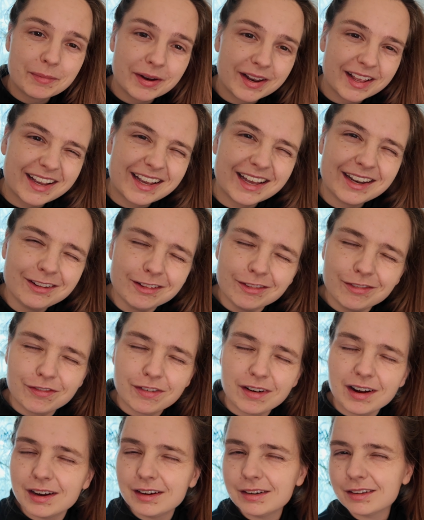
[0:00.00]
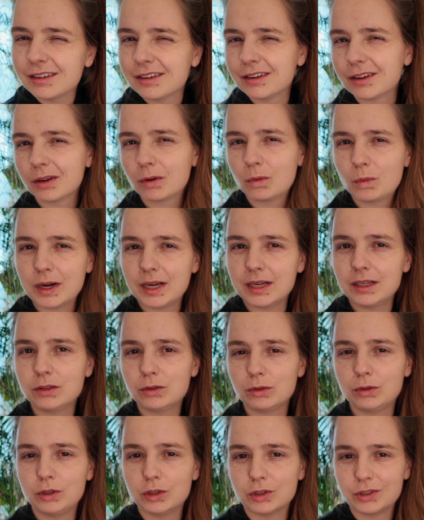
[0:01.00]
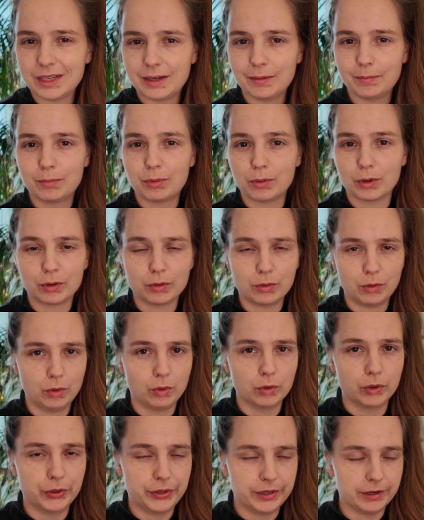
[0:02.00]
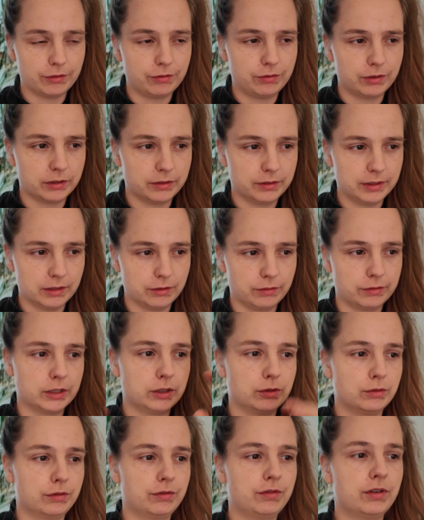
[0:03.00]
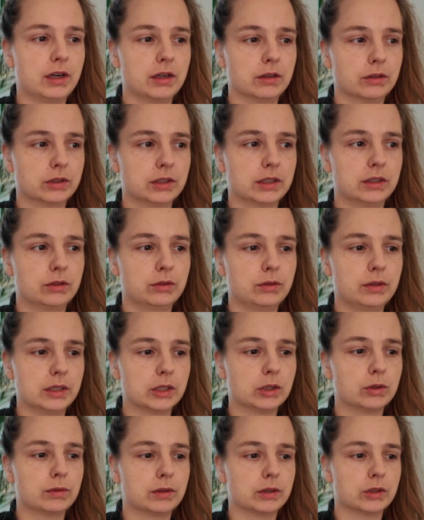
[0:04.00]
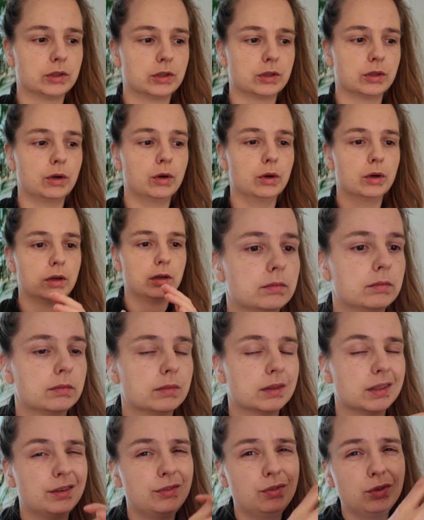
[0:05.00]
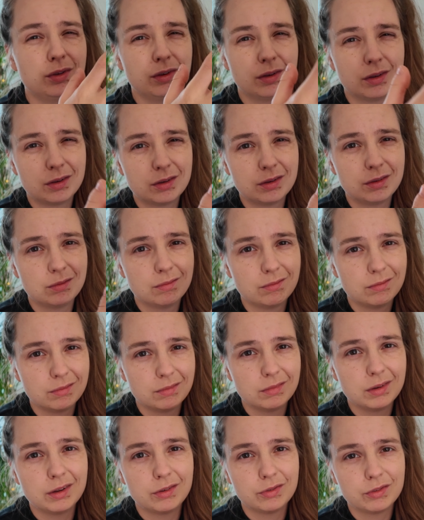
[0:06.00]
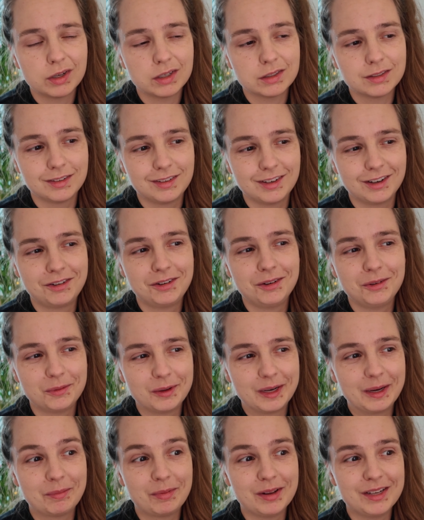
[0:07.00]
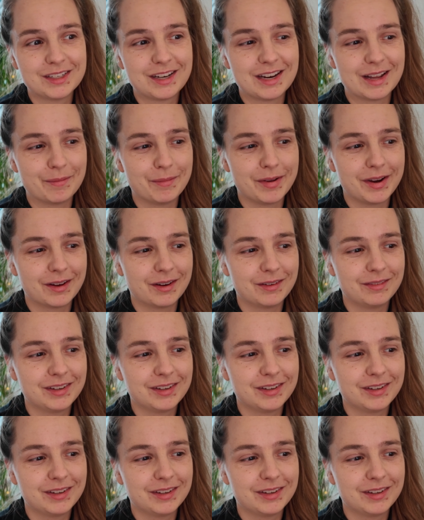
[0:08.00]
But I cannot find another way to just import all the different individual files into this one. So if you know if there's a different way, please let me know,